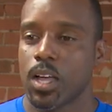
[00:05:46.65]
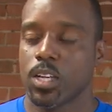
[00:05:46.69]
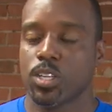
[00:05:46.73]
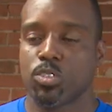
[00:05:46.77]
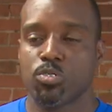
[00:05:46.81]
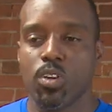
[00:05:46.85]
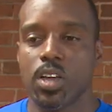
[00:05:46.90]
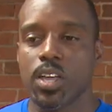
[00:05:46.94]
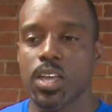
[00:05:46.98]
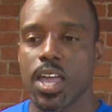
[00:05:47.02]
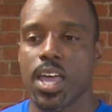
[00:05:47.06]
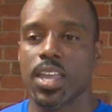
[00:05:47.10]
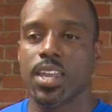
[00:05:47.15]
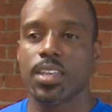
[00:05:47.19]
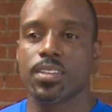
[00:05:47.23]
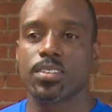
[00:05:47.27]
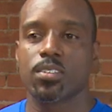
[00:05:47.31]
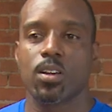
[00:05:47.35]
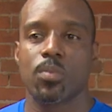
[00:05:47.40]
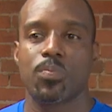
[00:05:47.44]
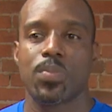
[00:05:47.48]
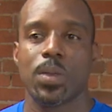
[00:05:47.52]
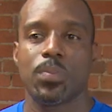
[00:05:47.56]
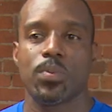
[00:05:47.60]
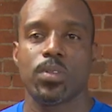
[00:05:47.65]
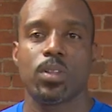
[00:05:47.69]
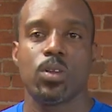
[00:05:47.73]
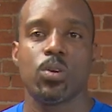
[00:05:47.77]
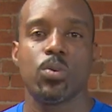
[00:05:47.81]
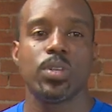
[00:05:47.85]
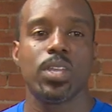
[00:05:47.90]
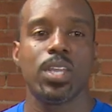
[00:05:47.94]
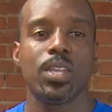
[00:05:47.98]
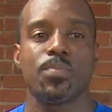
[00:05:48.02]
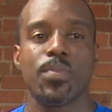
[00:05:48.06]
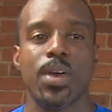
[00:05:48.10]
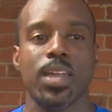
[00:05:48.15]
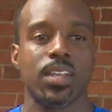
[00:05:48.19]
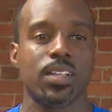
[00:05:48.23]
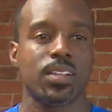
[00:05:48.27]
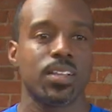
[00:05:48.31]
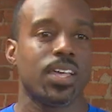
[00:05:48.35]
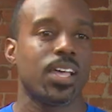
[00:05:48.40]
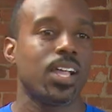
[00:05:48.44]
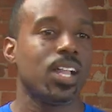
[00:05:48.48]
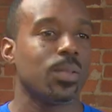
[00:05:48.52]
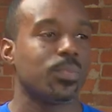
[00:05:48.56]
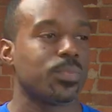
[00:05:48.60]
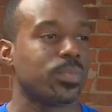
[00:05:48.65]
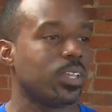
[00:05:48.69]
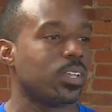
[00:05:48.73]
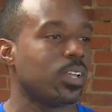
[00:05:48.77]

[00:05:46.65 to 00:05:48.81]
drug addicts are people who need medical help.